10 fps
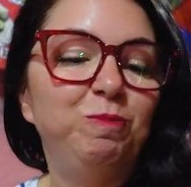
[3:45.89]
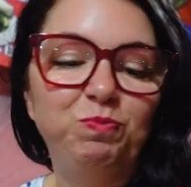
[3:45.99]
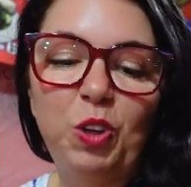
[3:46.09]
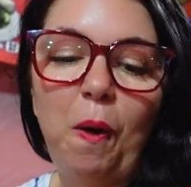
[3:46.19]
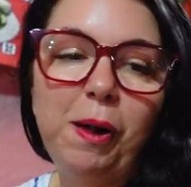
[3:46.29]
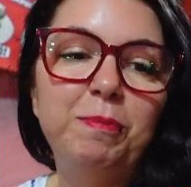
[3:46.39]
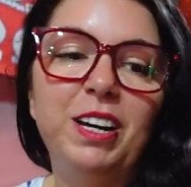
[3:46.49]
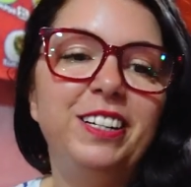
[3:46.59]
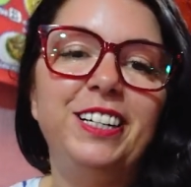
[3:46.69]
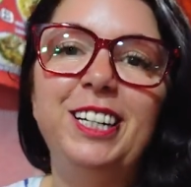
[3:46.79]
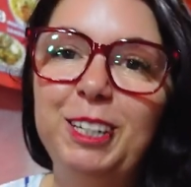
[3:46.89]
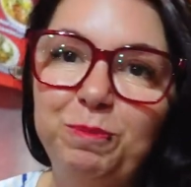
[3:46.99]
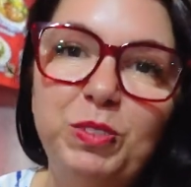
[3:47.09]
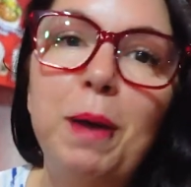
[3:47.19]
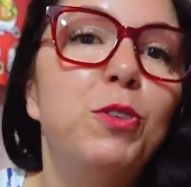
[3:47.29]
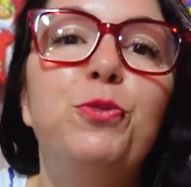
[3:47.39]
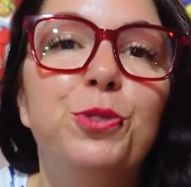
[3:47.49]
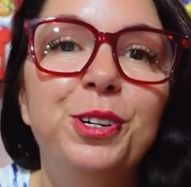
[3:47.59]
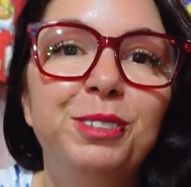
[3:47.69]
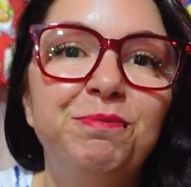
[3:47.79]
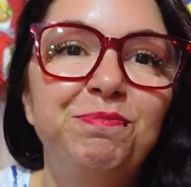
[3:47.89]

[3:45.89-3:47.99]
No, I'm not eating it. I'm no fool.